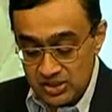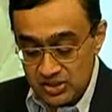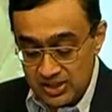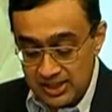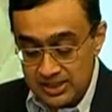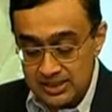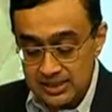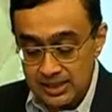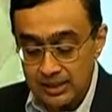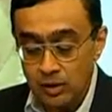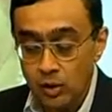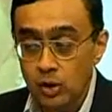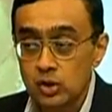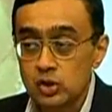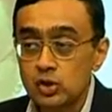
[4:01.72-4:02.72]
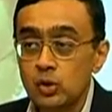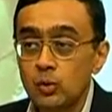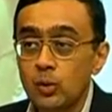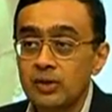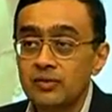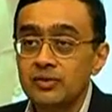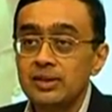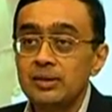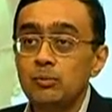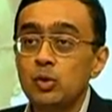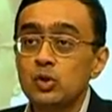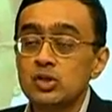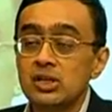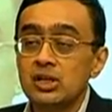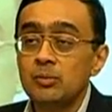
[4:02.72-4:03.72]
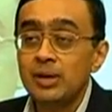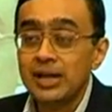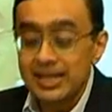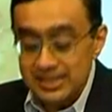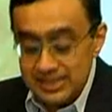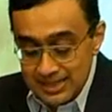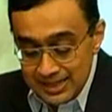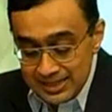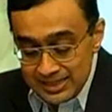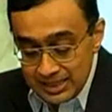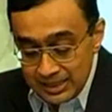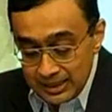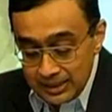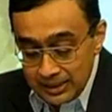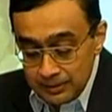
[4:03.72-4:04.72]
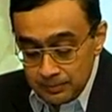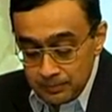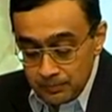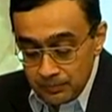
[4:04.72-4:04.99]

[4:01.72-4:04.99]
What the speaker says: states and also one of the most urbanized states in India.